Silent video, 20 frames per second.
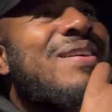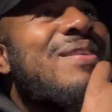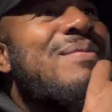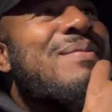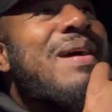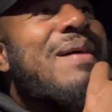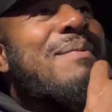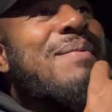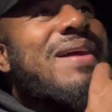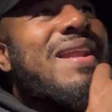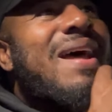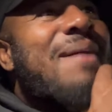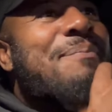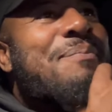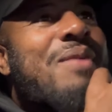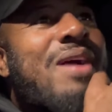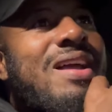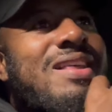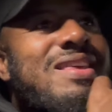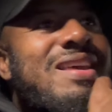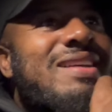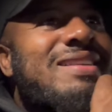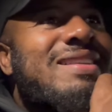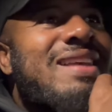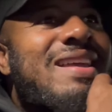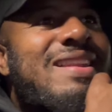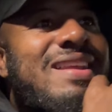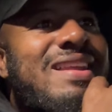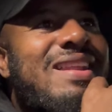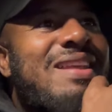Remember that projects
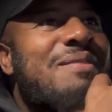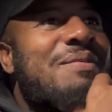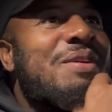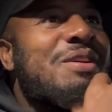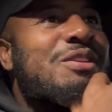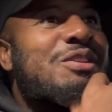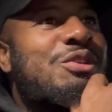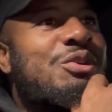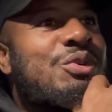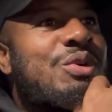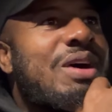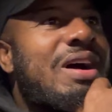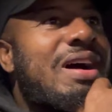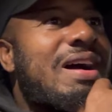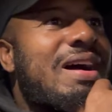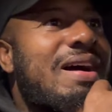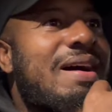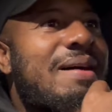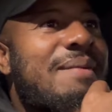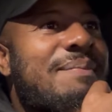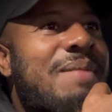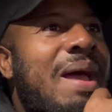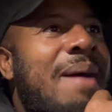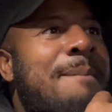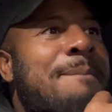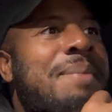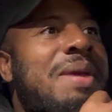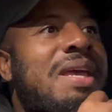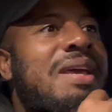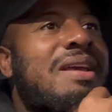I delivered to, um,
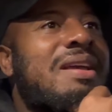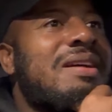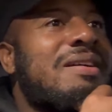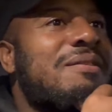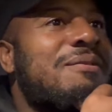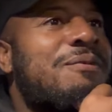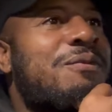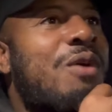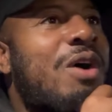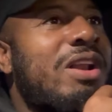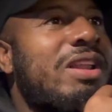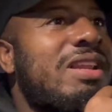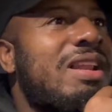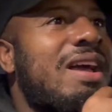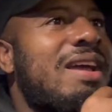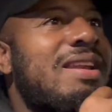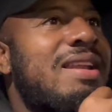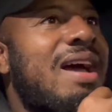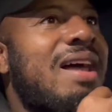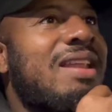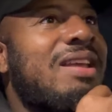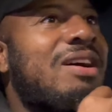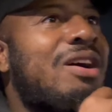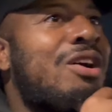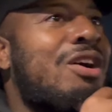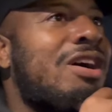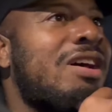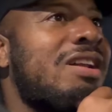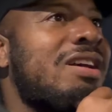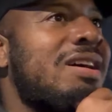that big $49
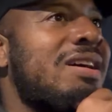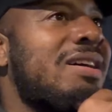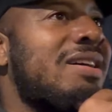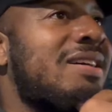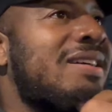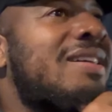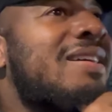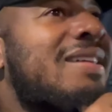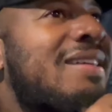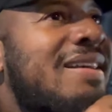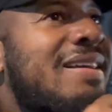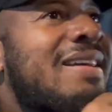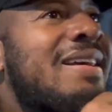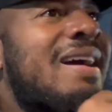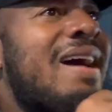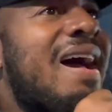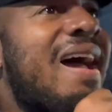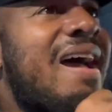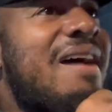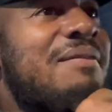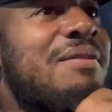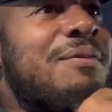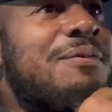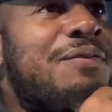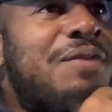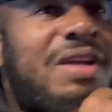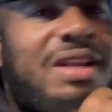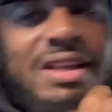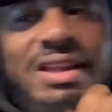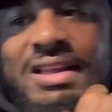order? I have a
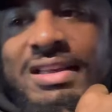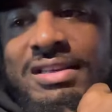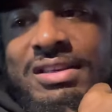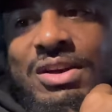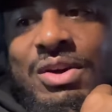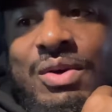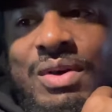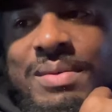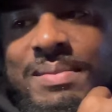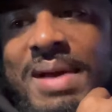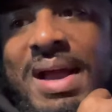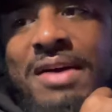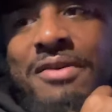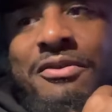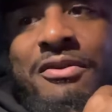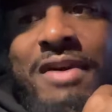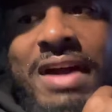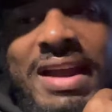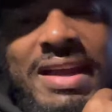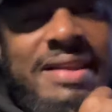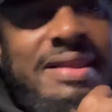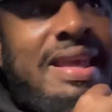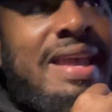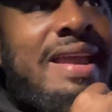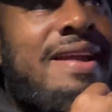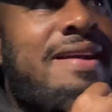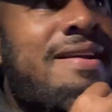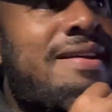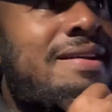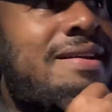feeling it's going back right
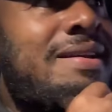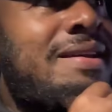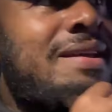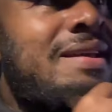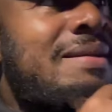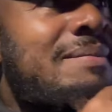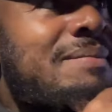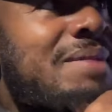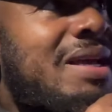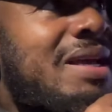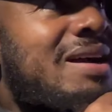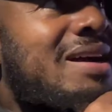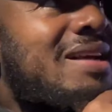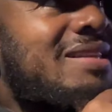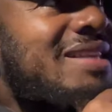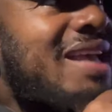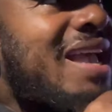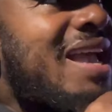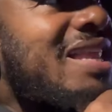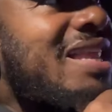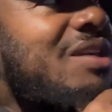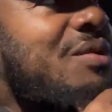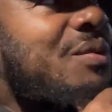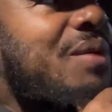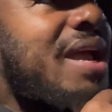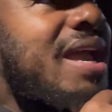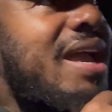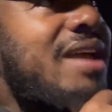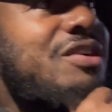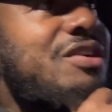there. Because
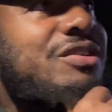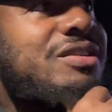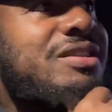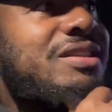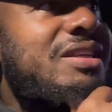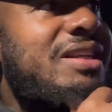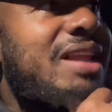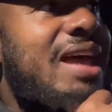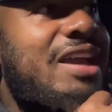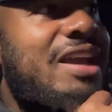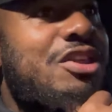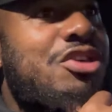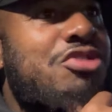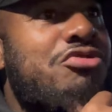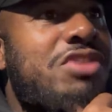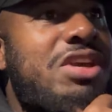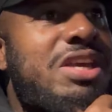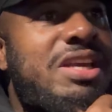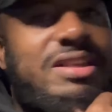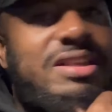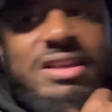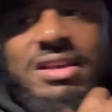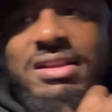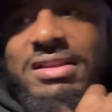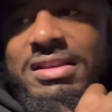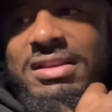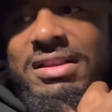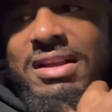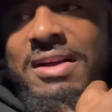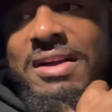anywhere you see like trees
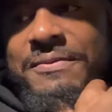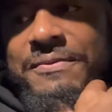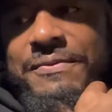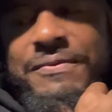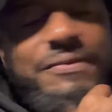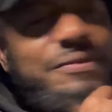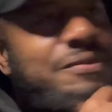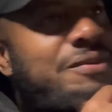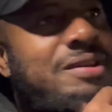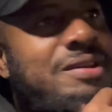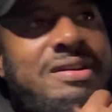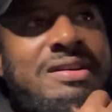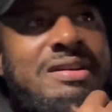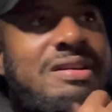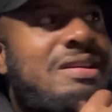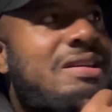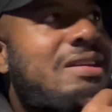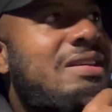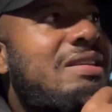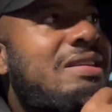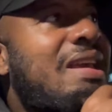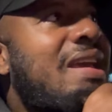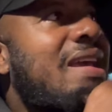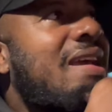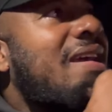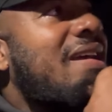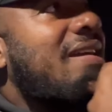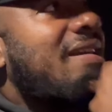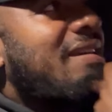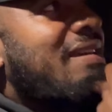and stuff,
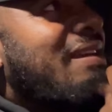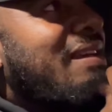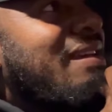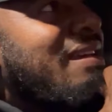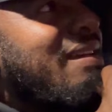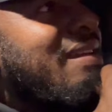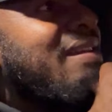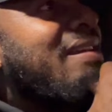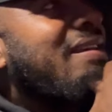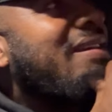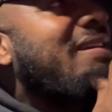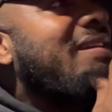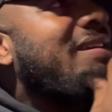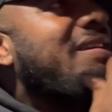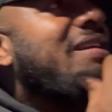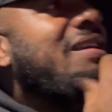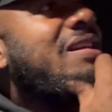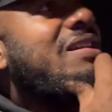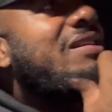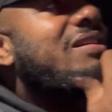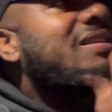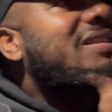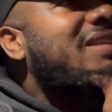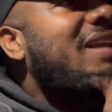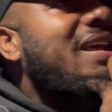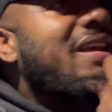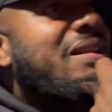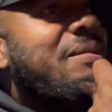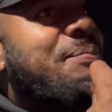yeah, it looks like the